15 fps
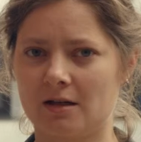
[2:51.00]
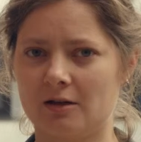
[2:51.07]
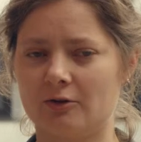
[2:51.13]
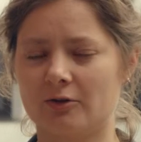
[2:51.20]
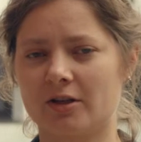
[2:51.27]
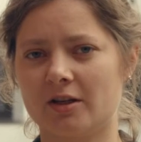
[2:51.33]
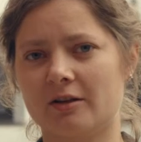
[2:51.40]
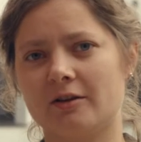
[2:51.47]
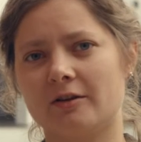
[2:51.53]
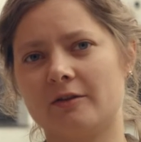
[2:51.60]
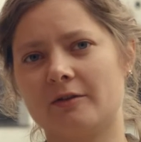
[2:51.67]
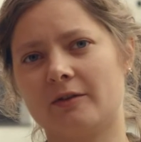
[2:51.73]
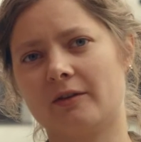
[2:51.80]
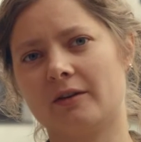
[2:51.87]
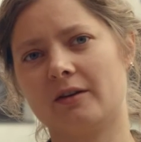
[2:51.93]
Okay,
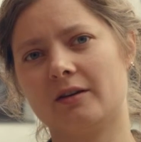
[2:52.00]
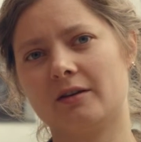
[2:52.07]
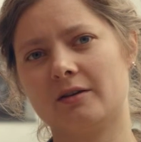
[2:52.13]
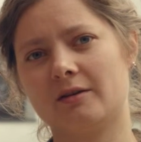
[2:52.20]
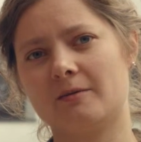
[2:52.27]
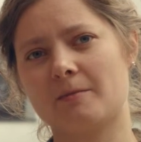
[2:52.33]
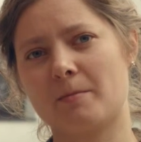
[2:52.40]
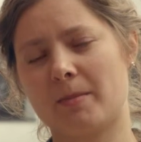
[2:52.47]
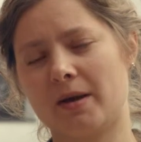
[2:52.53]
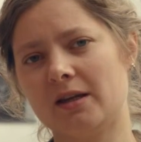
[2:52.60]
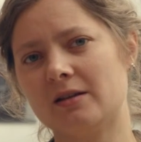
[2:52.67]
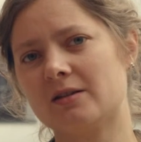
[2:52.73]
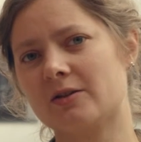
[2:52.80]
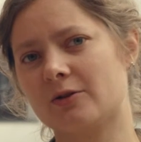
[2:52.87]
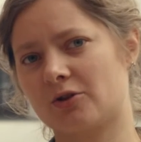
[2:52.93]
the
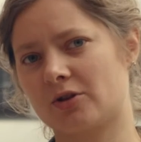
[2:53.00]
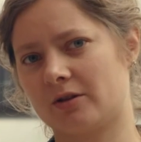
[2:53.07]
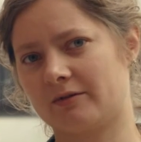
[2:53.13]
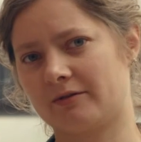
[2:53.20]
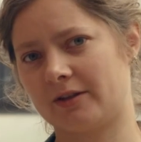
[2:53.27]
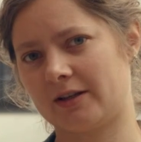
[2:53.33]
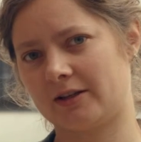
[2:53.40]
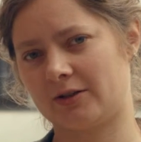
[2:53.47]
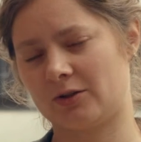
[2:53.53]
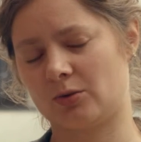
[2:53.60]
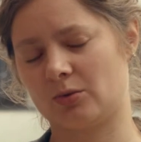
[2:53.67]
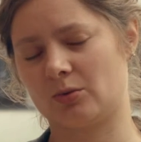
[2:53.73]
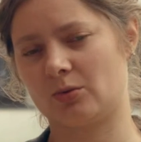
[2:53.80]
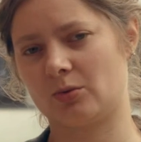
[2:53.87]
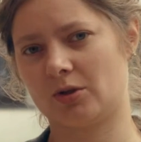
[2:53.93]
main social
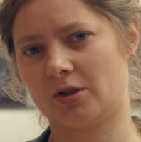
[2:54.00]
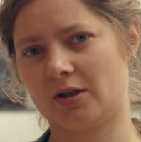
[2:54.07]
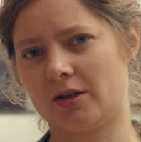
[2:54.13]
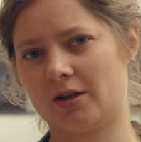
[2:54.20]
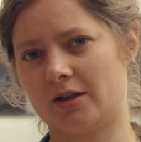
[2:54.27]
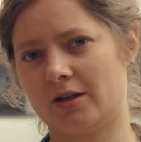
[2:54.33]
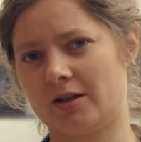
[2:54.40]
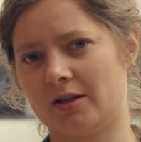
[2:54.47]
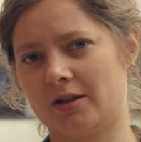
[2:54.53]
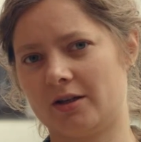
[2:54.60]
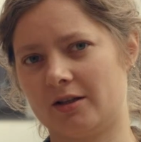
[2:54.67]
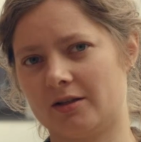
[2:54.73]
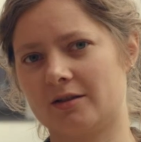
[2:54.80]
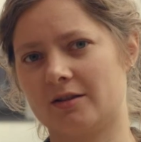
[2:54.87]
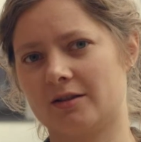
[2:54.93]
value,
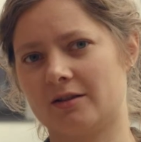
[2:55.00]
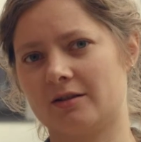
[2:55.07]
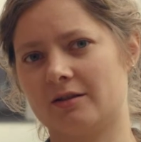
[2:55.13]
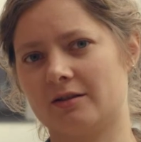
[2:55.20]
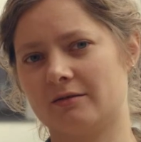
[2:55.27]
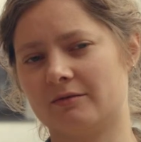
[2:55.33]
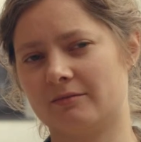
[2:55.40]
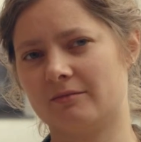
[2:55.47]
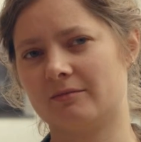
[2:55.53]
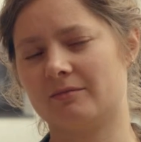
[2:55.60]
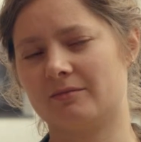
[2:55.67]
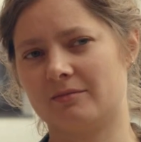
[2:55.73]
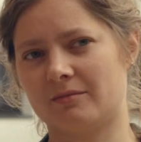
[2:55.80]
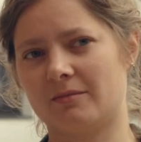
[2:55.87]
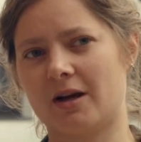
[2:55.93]

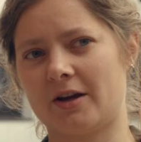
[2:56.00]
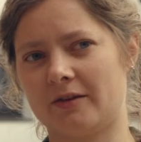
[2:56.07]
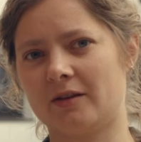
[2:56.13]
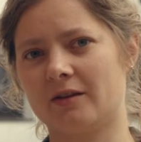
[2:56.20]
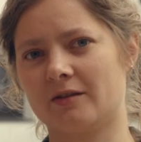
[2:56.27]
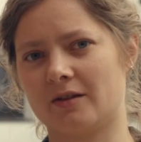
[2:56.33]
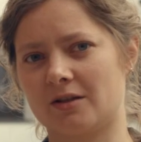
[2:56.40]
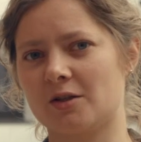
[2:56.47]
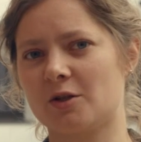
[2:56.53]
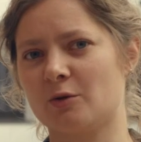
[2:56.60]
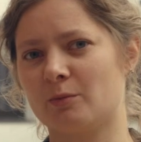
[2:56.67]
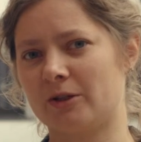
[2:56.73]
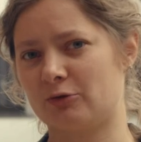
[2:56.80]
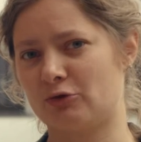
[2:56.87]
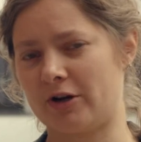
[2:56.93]
I think that's
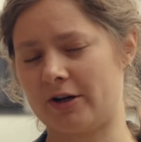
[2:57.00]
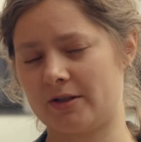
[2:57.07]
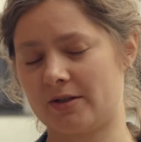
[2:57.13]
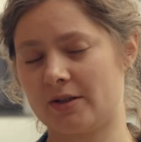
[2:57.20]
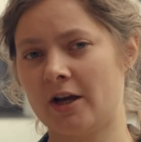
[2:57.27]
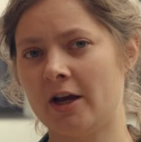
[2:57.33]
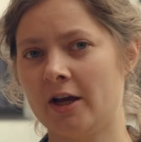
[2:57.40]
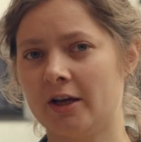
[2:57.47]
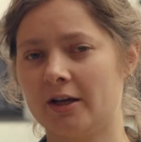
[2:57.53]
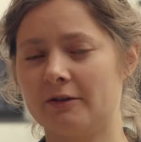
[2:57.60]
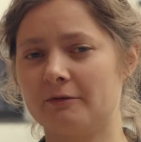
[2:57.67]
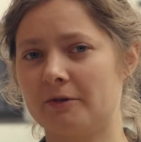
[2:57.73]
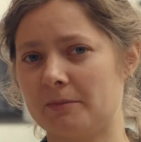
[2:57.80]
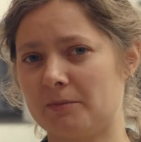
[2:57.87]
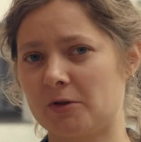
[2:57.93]
human rights.
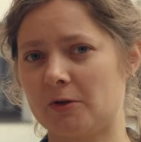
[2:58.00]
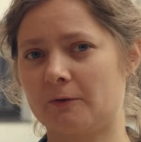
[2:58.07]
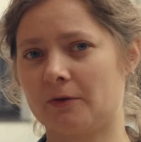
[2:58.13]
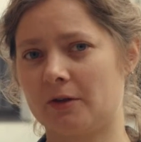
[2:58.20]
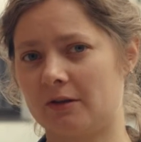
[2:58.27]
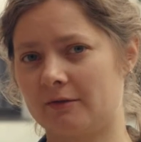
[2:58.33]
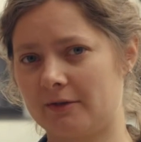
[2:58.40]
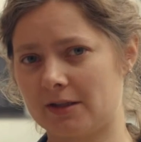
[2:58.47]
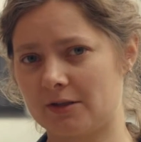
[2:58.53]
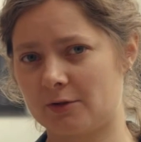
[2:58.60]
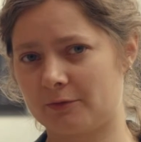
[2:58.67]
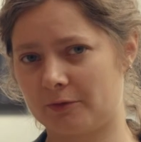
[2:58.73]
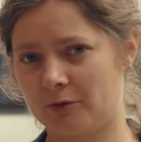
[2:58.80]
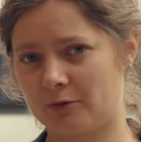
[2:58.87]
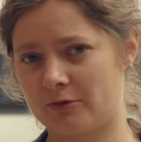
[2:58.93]
If we observe the events
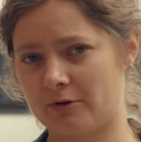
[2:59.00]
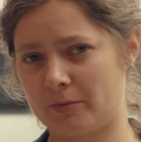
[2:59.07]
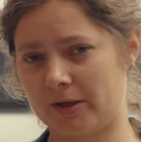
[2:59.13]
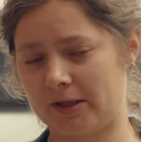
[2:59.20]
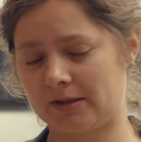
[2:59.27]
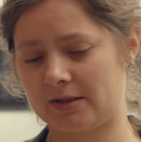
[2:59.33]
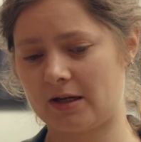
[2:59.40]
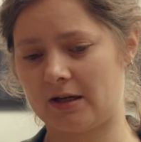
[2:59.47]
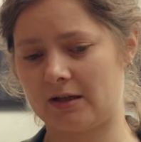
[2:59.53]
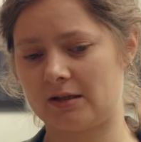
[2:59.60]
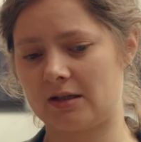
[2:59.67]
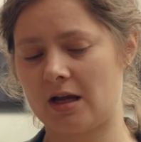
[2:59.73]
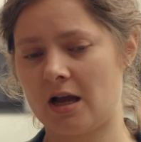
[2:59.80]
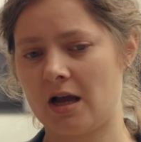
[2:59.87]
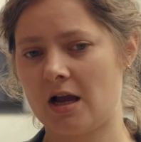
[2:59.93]
of
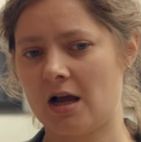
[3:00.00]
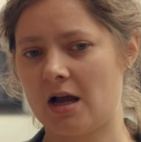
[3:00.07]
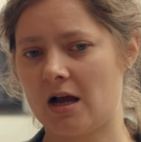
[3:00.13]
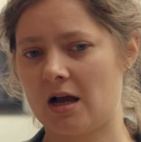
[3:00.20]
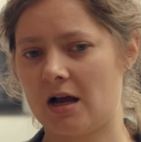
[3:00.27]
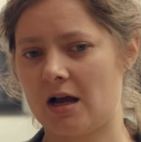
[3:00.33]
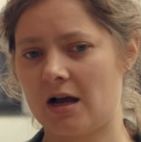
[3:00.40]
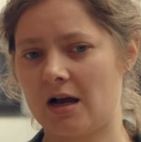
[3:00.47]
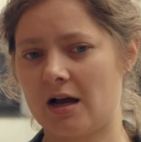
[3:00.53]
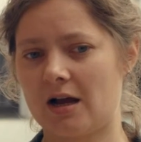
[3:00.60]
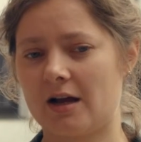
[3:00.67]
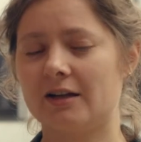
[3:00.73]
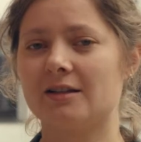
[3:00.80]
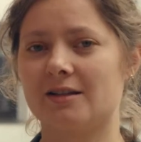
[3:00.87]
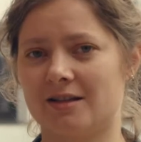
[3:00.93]
Euromaidan, it